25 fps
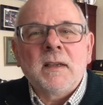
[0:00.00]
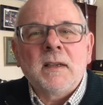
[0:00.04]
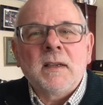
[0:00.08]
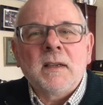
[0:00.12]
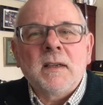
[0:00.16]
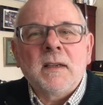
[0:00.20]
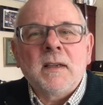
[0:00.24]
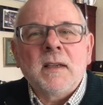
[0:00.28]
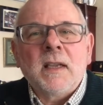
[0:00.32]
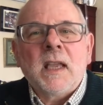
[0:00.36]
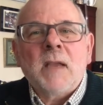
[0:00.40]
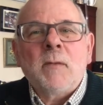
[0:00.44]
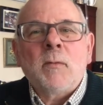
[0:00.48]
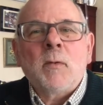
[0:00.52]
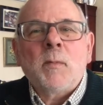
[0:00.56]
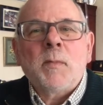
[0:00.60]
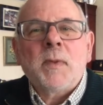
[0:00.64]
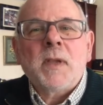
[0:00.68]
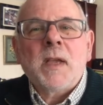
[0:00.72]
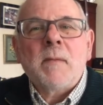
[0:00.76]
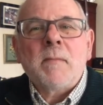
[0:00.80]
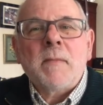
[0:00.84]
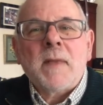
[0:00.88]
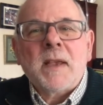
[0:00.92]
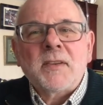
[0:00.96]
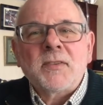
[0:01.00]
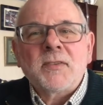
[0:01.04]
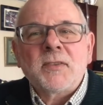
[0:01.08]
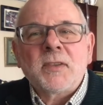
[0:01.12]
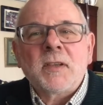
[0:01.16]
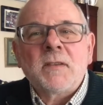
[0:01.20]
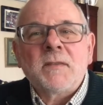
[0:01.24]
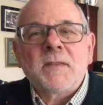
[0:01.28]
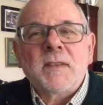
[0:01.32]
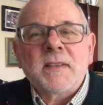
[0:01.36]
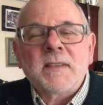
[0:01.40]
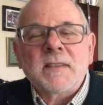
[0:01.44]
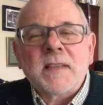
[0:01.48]
He will be a master
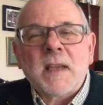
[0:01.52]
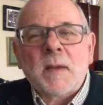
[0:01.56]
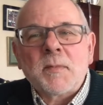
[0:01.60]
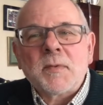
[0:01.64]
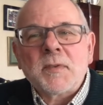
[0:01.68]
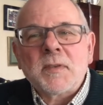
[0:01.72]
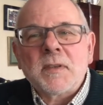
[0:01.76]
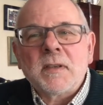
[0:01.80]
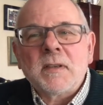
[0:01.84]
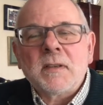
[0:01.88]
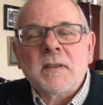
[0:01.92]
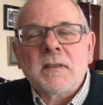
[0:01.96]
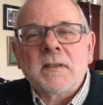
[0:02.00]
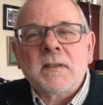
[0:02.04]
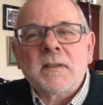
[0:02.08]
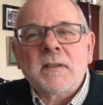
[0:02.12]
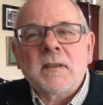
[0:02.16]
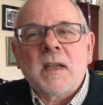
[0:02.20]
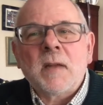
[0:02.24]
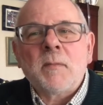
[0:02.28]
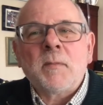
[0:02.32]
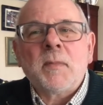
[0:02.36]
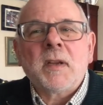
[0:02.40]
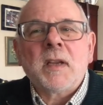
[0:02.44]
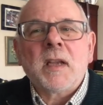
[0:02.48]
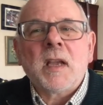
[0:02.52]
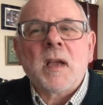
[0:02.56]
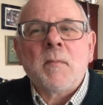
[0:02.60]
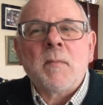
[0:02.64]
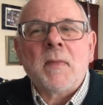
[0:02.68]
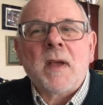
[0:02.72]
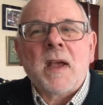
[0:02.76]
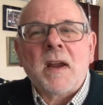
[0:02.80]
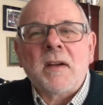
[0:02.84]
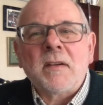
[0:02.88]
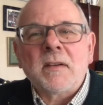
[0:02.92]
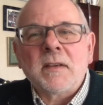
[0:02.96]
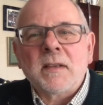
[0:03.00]
of deception and become
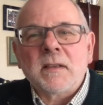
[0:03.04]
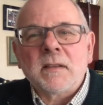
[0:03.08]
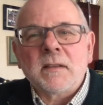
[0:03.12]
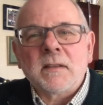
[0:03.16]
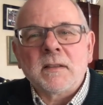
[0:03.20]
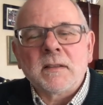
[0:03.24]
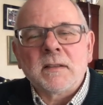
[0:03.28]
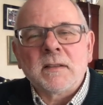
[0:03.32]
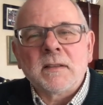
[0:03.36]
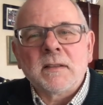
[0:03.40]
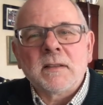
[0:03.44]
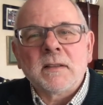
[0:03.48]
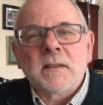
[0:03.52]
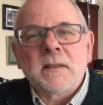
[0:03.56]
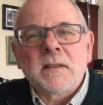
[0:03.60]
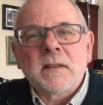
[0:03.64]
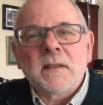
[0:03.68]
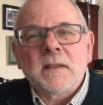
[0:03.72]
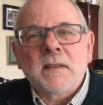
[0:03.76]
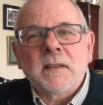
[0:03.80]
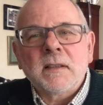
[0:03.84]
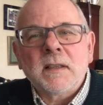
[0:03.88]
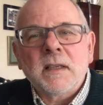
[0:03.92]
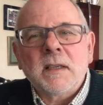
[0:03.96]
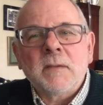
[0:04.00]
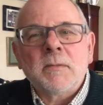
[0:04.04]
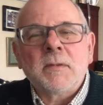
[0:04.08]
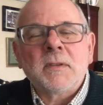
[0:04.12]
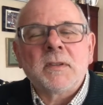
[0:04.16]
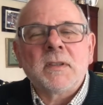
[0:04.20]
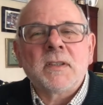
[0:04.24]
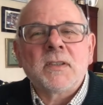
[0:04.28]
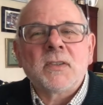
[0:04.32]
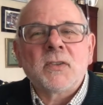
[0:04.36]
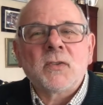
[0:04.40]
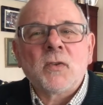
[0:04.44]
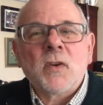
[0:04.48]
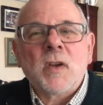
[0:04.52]
arrogant. He will
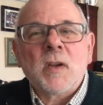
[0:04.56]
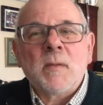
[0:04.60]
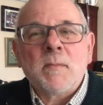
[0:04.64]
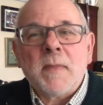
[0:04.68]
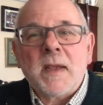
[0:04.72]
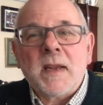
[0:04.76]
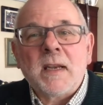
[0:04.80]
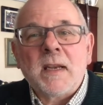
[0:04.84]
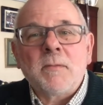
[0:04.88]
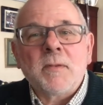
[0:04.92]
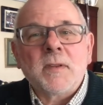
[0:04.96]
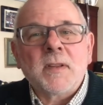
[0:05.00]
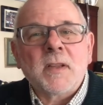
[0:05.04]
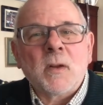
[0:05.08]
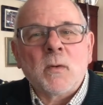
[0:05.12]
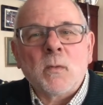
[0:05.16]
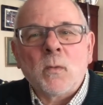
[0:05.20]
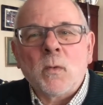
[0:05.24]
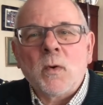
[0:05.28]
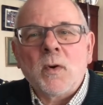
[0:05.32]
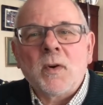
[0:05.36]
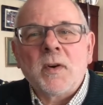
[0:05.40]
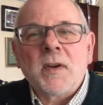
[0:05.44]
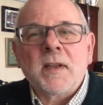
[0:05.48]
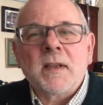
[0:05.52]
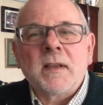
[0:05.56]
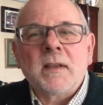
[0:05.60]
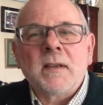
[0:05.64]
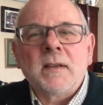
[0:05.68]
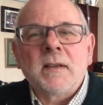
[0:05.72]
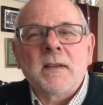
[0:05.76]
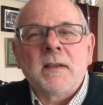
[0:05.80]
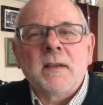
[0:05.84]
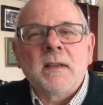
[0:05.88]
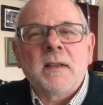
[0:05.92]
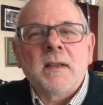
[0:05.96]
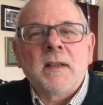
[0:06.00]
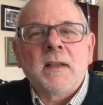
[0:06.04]
destroy many without warning.
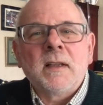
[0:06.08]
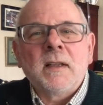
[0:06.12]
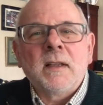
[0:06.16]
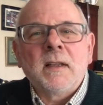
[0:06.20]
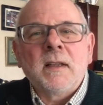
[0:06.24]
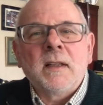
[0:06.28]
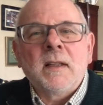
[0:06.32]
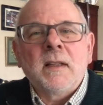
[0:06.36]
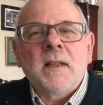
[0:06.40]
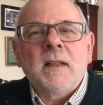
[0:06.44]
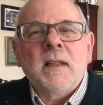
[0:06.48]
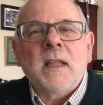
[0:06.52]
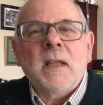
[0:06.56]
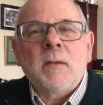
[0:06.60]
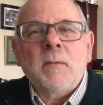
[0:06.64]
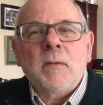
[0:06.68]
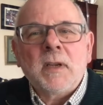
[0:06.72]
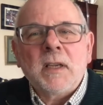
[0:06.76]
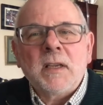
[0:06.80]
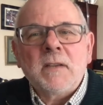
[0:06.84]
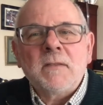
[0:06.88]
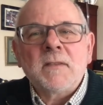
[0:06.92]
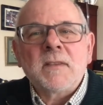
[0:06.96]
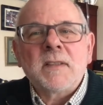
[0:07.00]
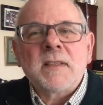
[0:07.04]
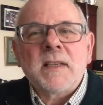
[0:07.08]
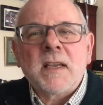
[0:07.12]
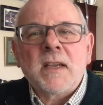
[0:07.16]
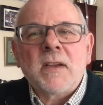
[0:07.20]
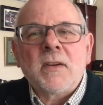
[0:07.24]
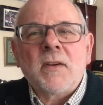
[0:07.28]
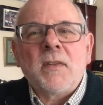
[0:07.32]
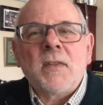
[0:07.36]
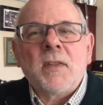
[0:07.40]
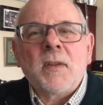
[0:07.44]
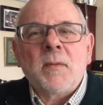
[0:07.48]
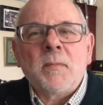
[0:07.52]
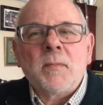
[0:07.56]
He will even take
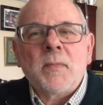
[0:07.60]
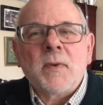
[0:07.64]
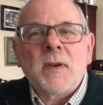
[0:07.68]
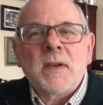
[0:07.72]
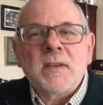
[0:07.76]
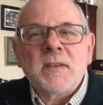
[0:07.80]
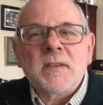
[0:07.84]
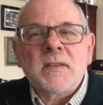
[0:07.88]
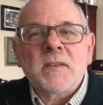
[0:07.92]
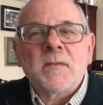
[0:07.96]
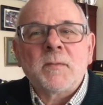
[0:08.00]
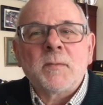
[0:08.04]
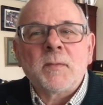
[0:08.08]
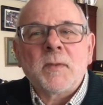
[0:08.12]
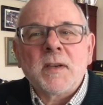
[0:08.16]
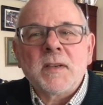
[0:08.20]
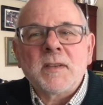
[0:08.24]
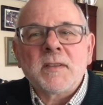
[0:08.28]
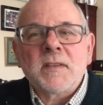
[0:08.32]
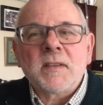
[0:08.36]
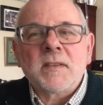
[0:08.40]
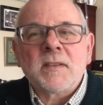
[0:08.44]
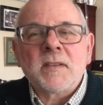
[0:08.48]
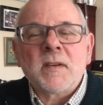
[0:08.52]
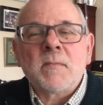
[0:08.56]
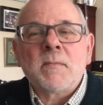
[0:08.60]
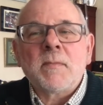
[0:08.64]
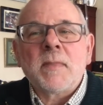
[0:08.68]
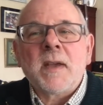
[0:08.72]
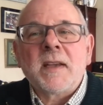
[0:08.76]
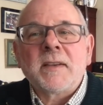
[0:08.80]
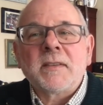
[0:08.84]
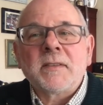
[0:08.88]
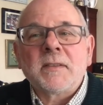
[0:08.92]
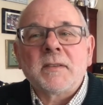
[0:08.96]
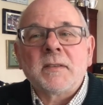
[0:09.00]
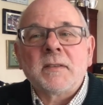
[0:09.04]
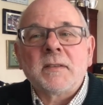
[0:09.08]
on the prince of princes in
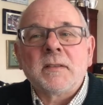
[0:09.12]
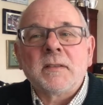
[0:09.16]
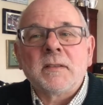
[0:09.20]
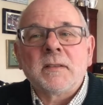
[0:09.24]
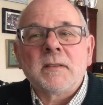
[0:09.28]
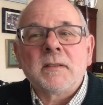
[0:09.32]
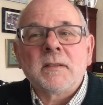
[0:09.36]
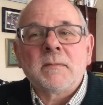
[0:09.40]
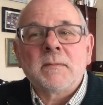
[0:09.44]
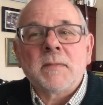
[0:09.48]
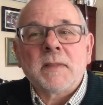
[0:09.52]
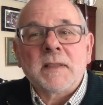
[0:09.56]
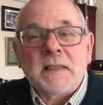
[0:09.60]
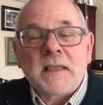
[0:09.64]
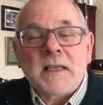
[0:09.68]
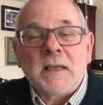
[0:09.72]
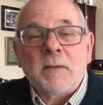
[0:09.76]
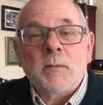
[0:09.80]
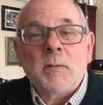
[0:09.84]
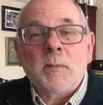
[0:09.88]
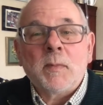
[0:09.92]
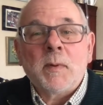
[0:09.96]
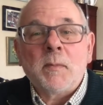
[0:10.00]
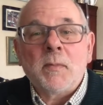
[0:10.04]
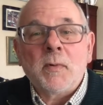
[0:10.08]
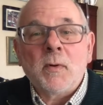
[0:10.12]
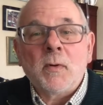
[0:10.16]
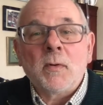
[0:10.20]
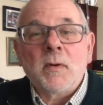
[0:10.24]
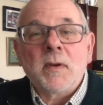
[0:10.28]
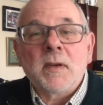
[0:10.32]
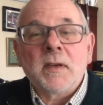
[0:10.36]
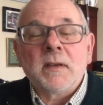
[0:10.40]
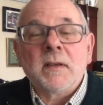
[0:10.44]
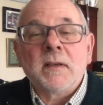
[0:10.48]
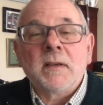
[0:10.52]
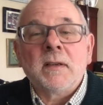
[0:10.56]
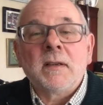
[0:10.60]
battle, but he will be
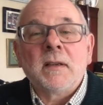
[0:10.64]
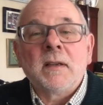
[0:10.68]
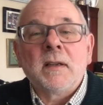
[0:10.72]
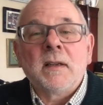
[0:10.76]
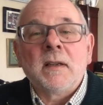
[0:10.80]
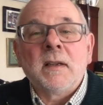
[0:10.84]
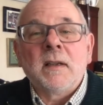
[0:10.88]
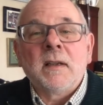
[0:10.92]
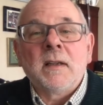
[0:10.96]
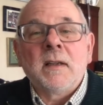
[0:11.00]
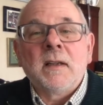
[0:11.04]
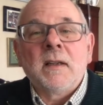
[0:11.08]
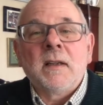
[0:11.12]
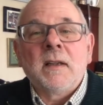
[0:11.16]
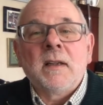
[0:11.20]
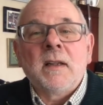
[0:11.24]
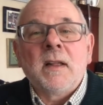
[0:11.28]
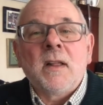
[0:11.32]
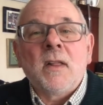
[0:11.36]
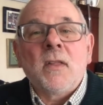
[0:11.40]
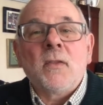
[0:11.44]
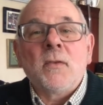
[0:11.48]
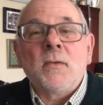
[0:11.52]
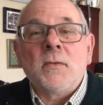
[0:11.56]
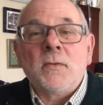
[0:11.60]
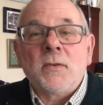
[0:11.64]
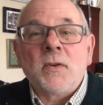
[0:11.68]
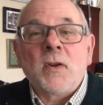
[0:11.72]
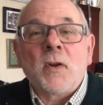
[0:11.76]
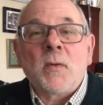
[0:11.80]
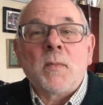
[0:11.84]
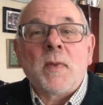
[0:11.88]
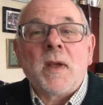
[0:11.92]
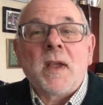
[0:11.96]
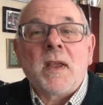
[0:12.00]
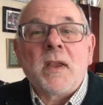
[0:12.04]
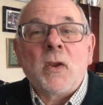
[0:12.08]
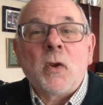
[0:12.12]
broken though not
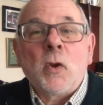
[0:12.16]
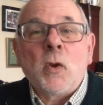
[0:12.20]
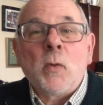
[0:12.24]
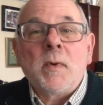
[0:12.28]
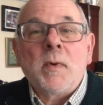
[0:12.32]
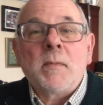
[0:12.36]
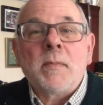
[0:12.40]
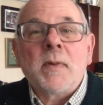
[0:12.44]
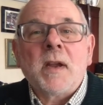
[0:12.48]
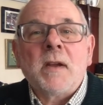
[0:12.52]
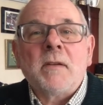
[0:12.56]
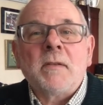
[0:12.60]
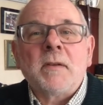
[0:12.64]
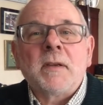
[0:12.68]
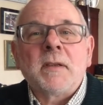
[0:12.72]
by human power.